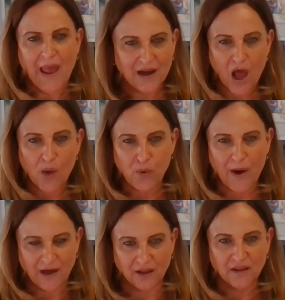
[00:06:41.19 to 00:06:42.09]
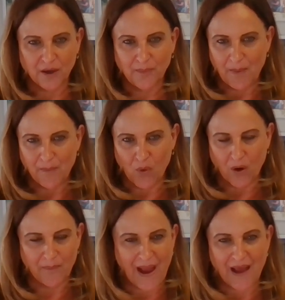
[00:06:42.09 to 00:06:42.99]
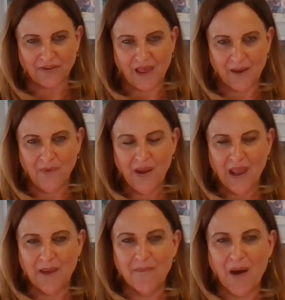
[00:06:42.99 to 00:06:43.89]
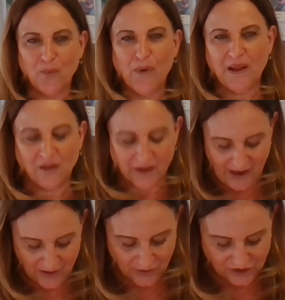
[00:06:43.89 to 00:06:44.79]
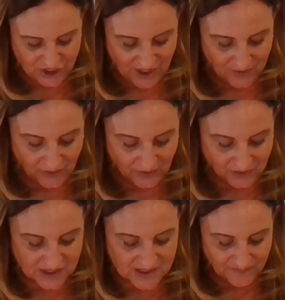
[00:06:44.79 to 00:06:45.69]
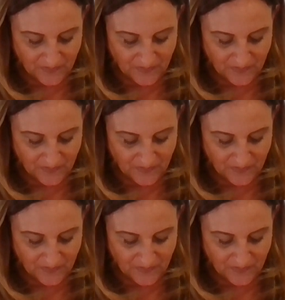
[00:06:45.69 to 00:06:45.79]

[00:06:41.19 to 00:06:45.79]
And I'll write a little bit more about them in my weekly energy alerts.